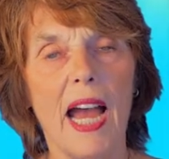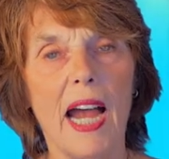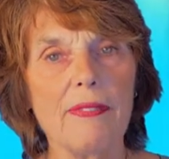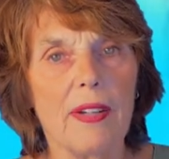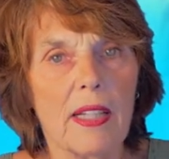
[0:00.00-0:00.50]

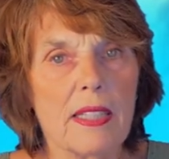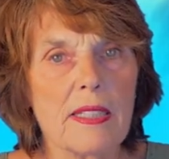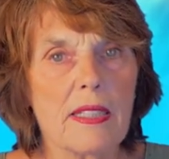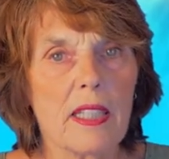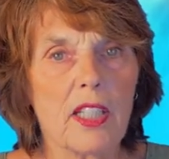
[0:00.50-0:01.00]
I felt
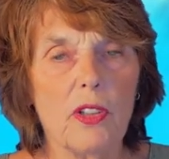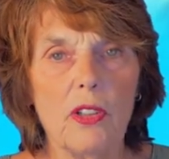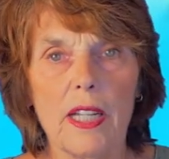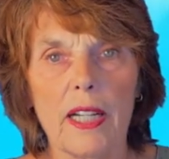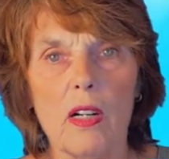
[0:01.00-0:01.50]

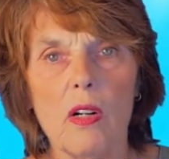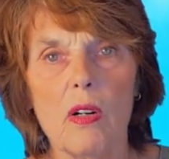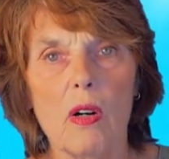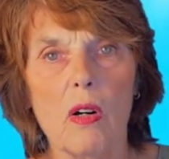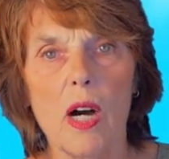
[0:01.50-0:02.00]
insecure, like, oh,